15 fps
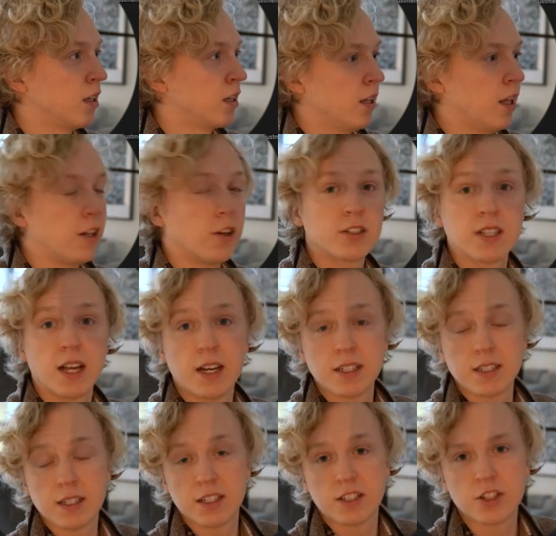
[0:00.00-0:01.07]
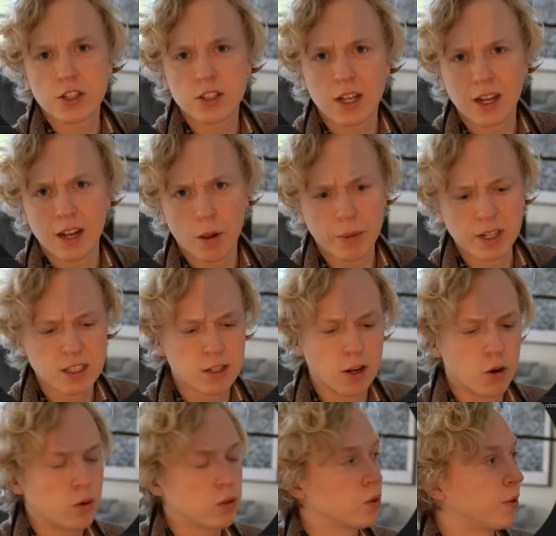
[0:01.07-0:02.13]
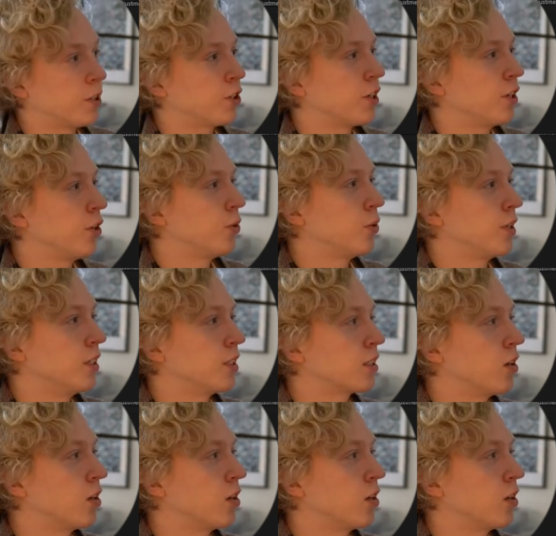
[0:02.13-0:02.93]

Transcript: That looks nice. It's just a little bit slow. So what you can do is